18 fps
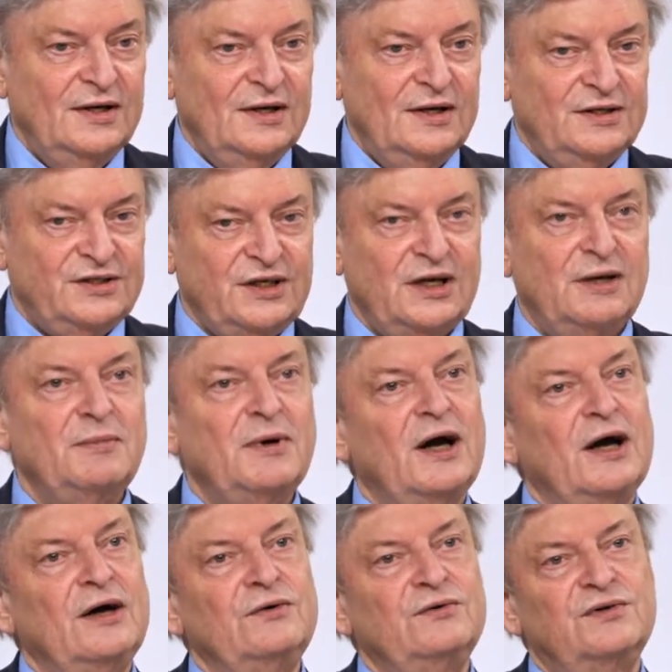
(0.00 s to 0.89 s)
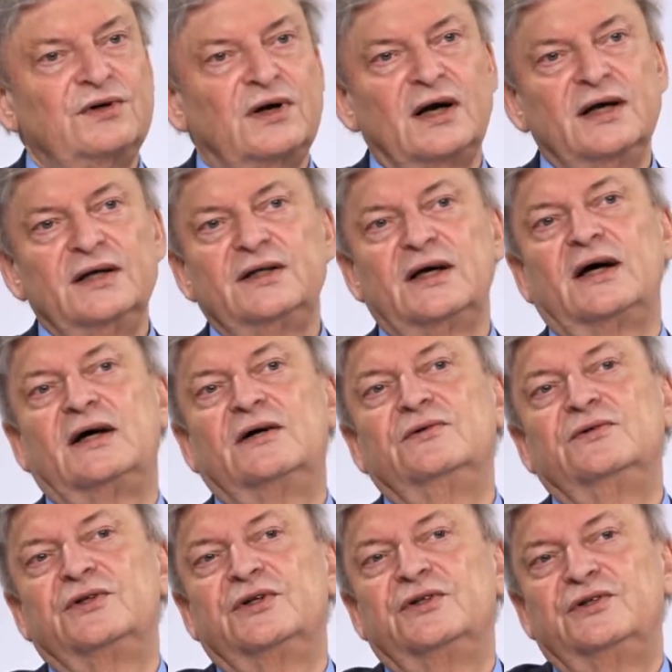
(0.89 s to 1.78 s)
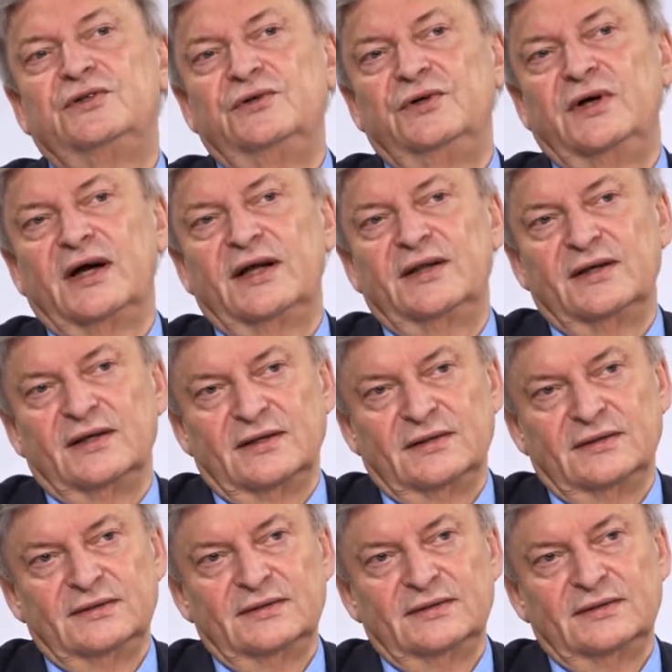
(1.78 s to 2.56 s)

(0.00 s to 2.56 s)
somehow ride out together.